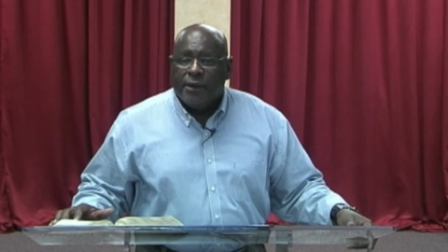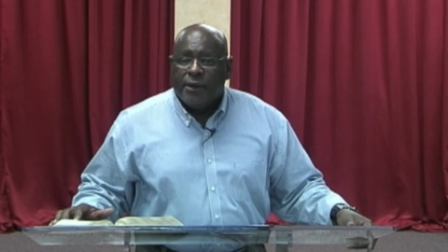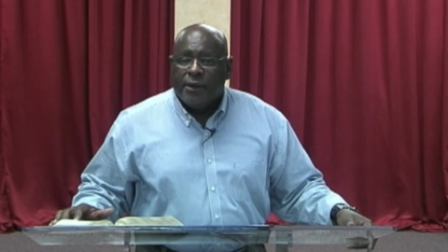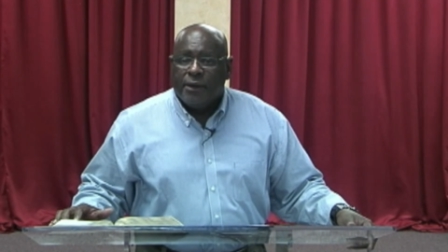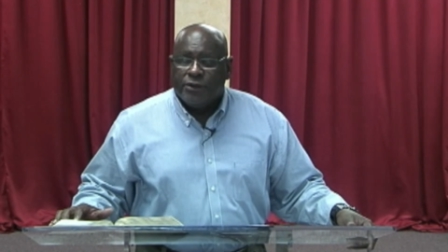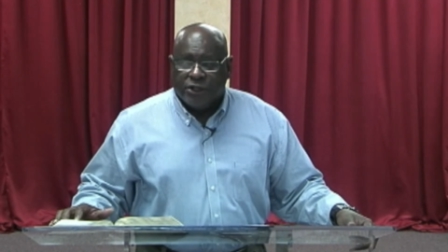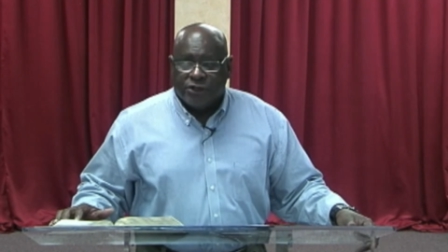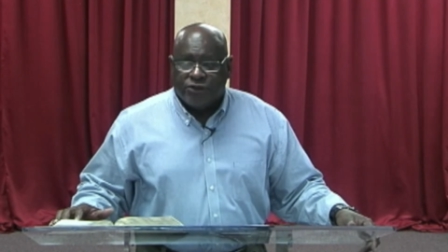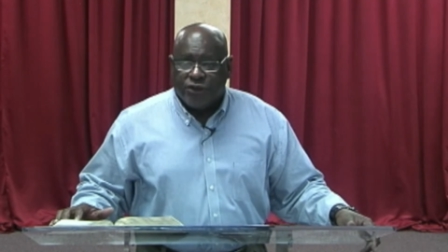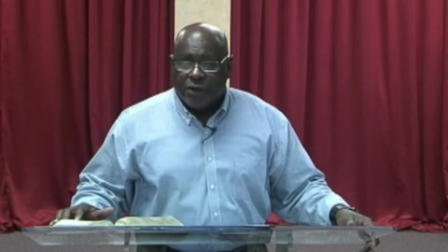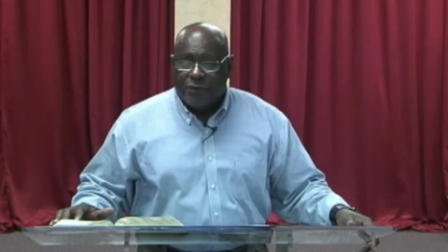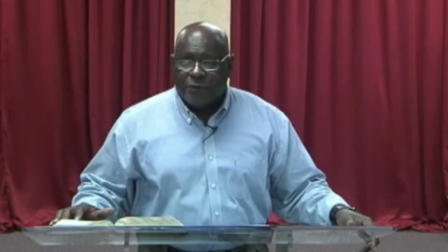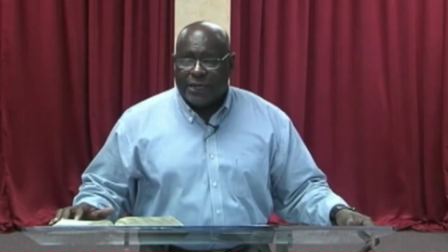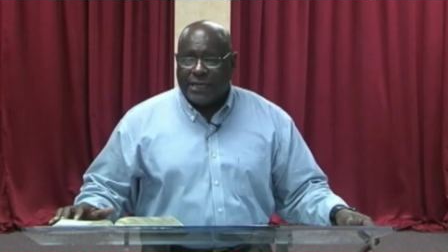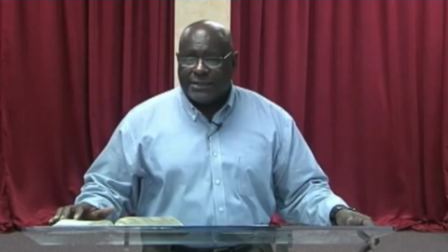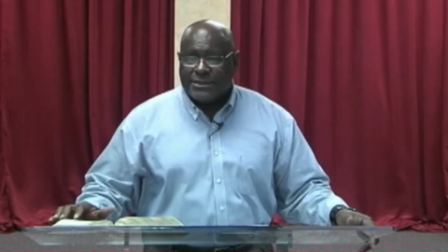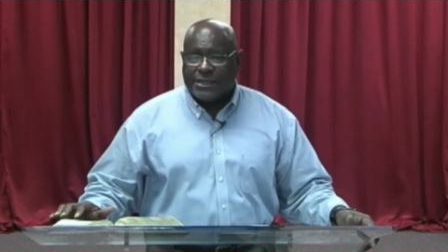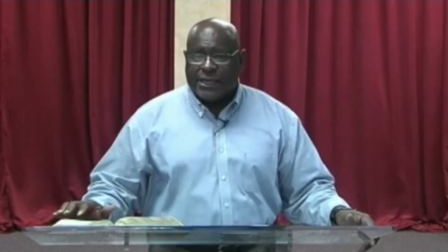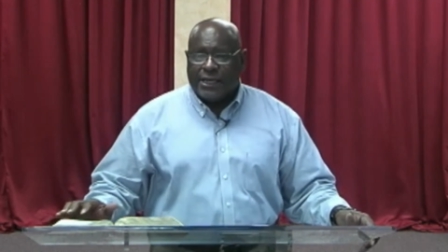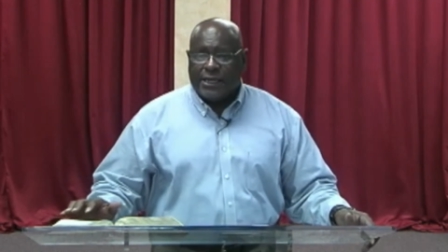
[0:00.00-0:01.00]
Did you hear what
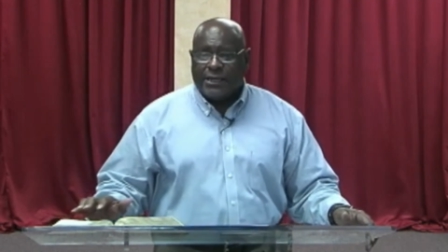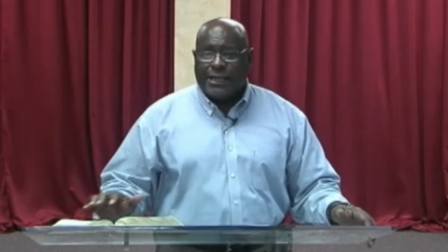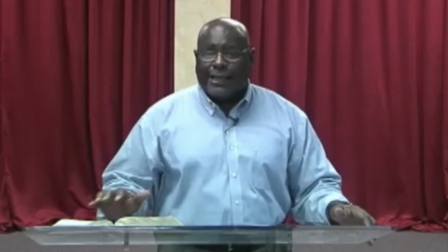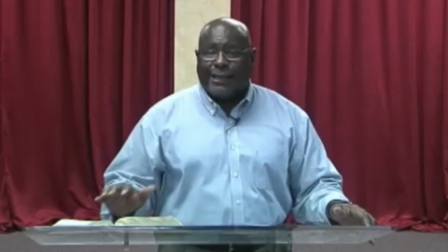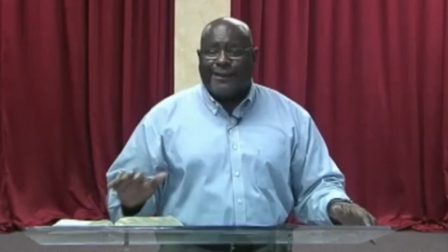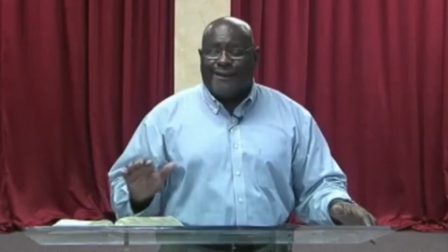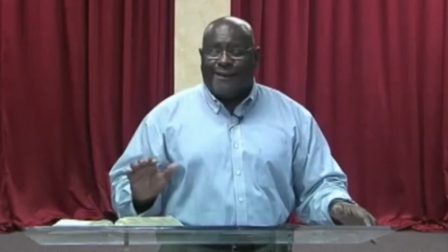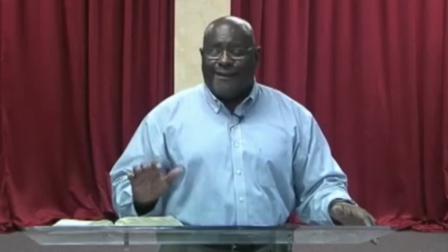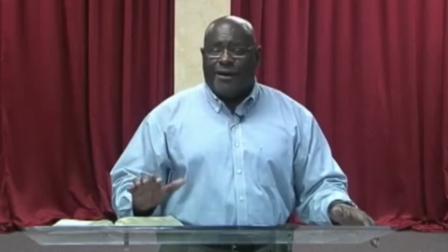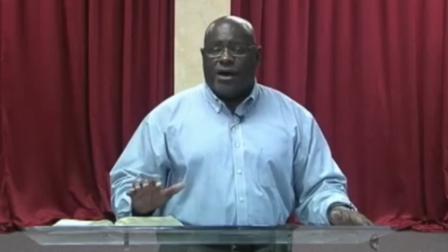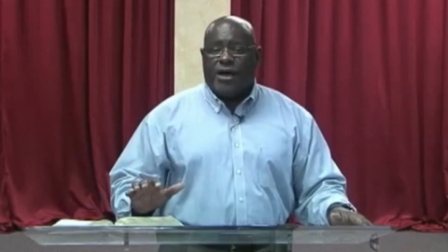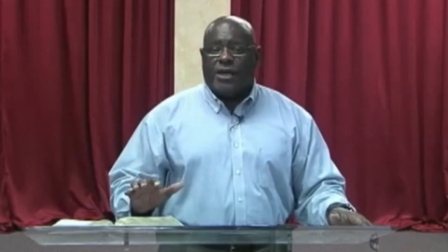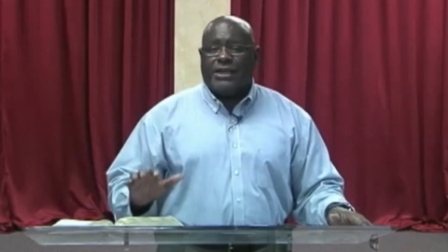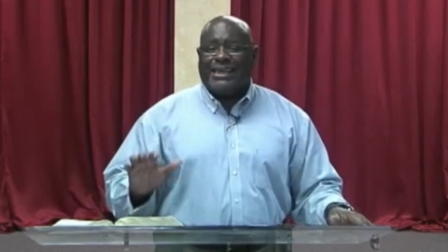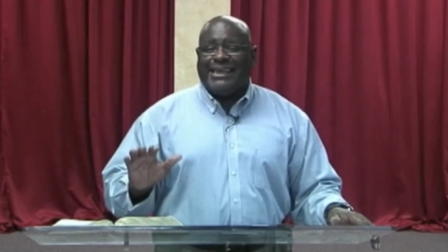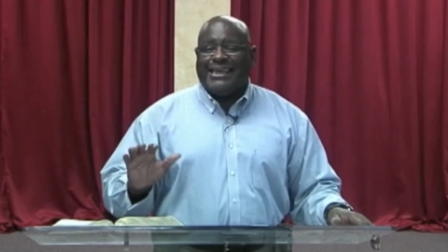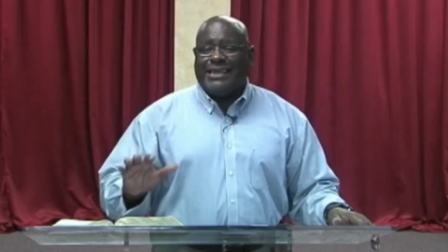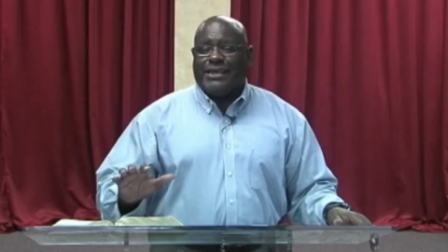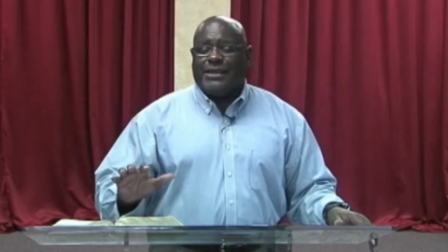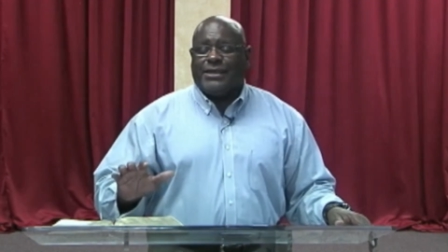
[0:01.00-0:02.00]
I said? God
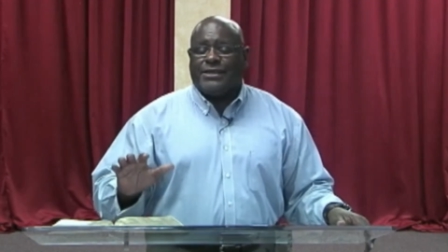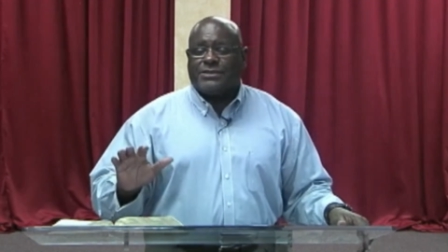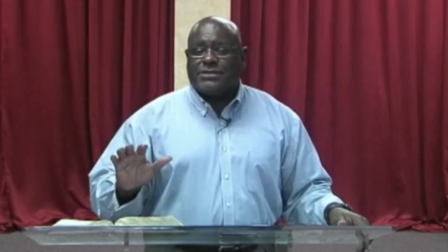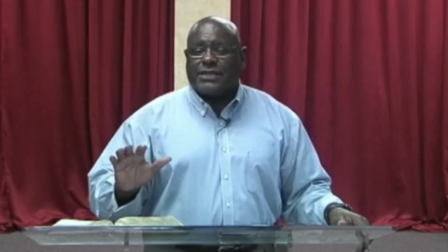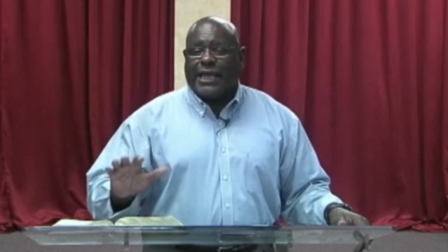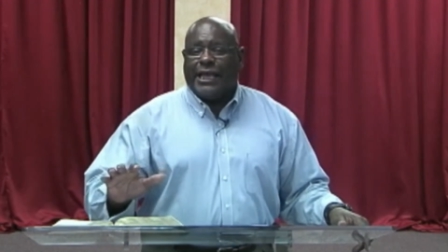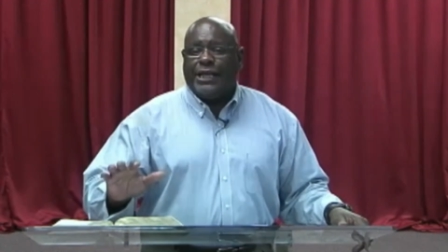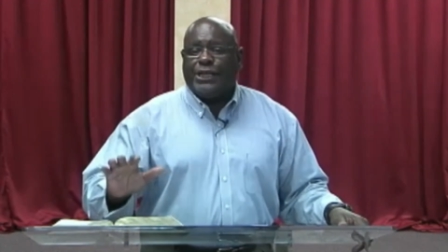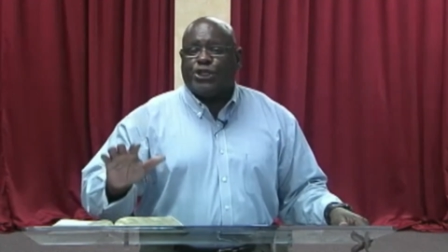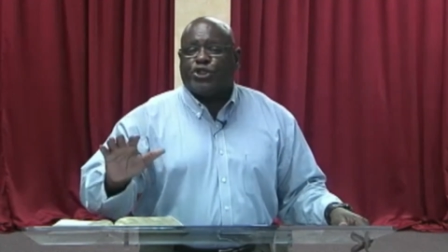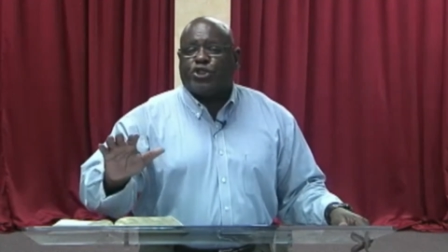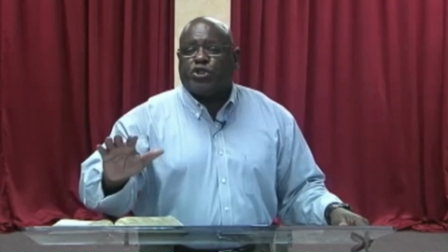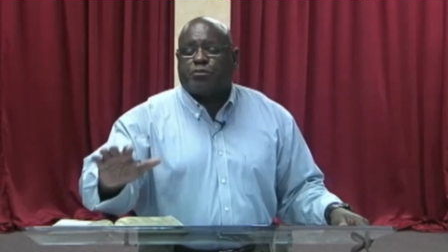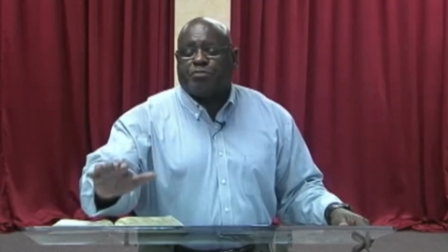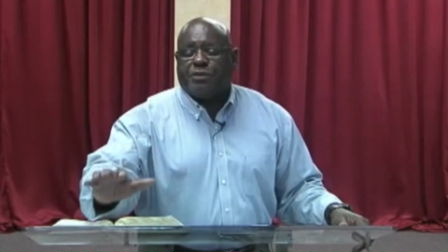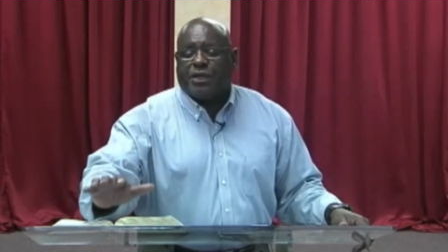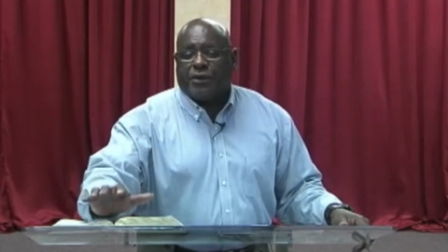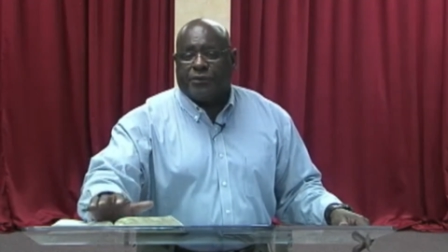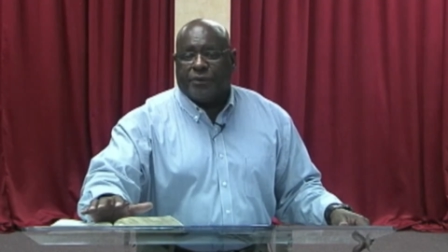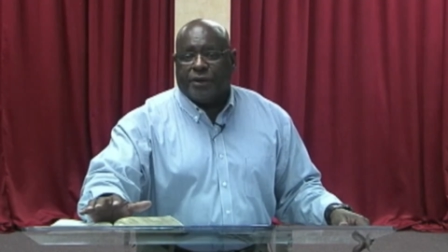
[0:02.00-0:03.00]
is a
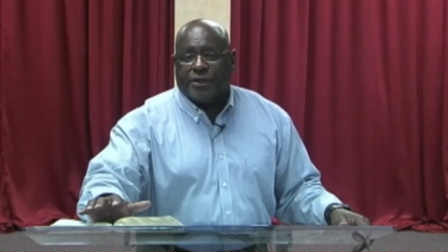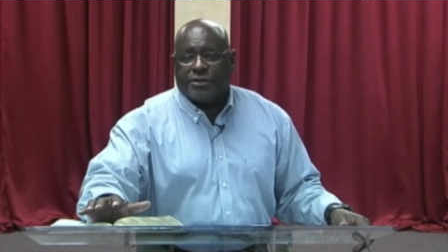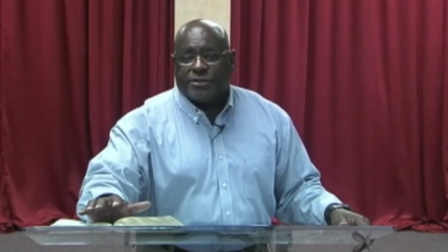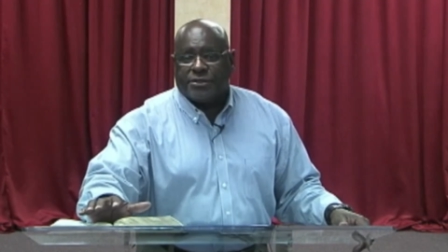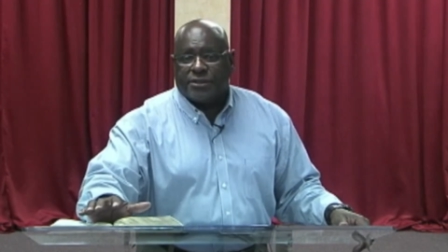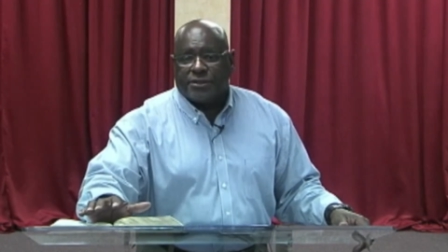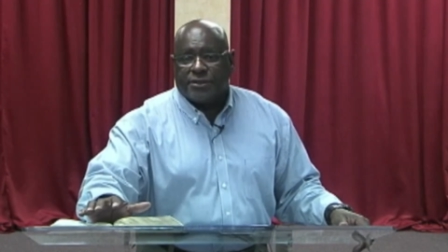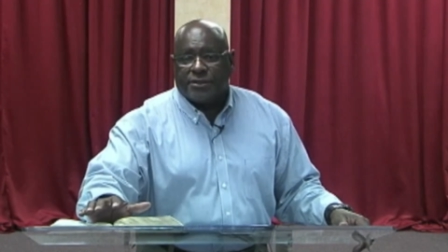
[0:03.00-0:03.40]
spirit.